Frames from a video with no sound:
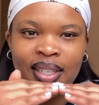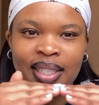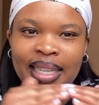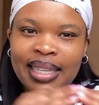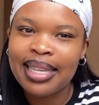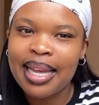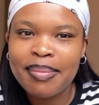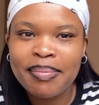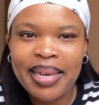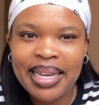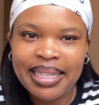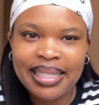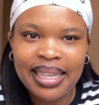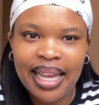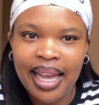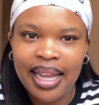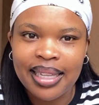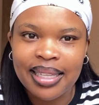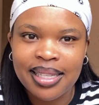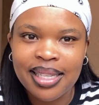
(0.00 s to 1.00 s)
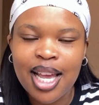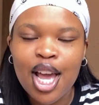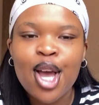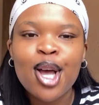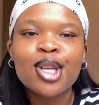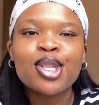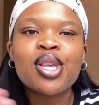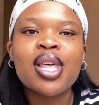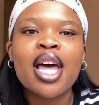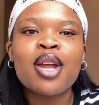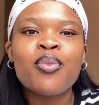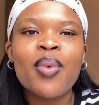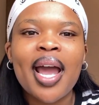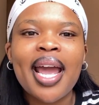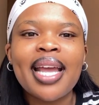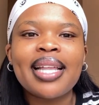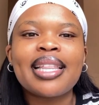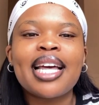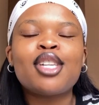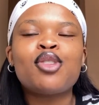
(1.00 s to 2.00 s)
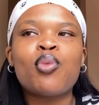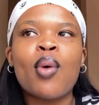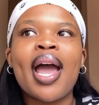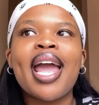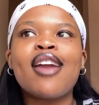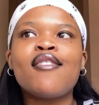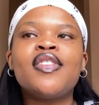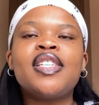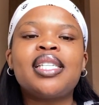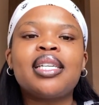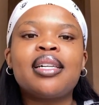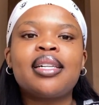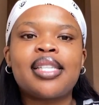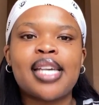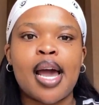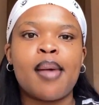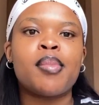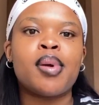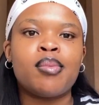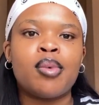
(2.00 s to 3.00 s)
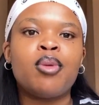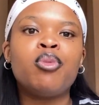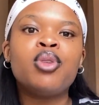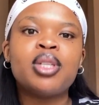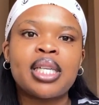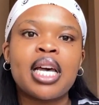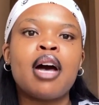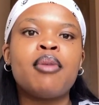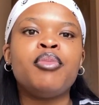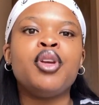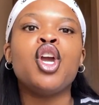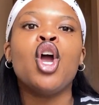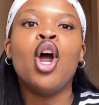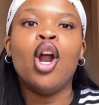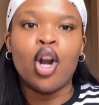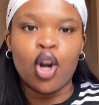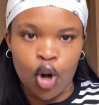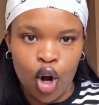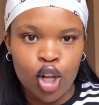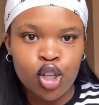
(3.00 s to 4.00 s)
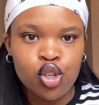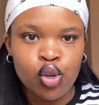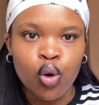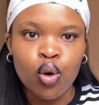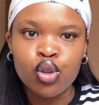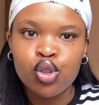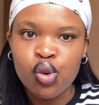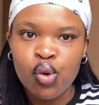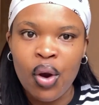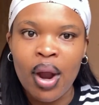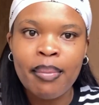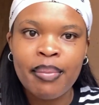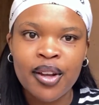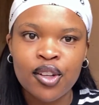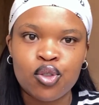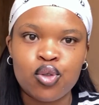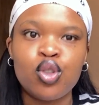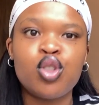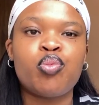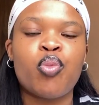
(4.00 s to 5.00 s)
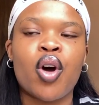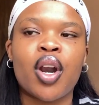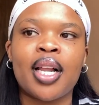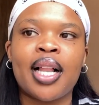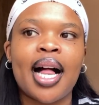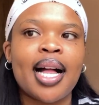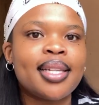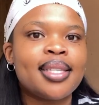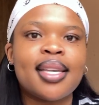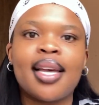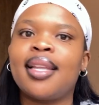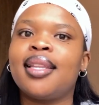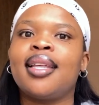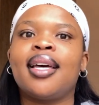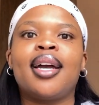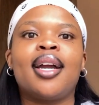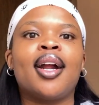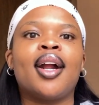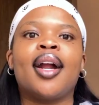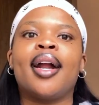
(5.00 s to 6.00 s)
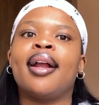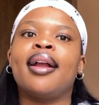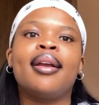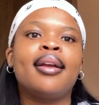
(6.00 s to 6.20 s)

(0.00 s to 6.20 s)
Does that make sense? So that's why every single time my mom would tell me not to go to grandma juice bottle, I'd tell her